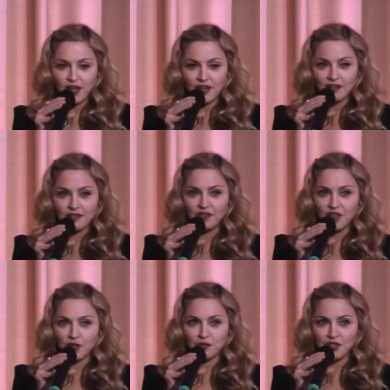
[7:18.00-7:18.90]
8
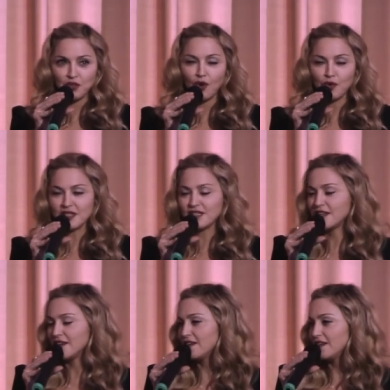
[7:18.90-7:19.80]
film, you always
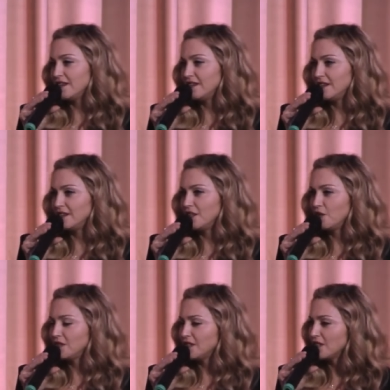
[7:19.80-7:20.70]
think, it, it, you know,
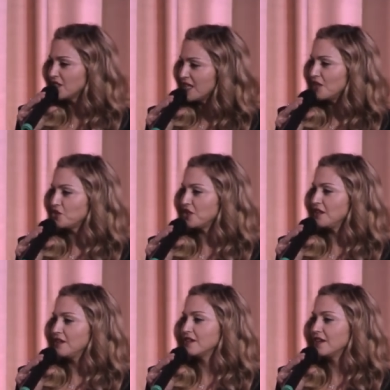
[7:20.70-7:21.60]
it's nostalgic.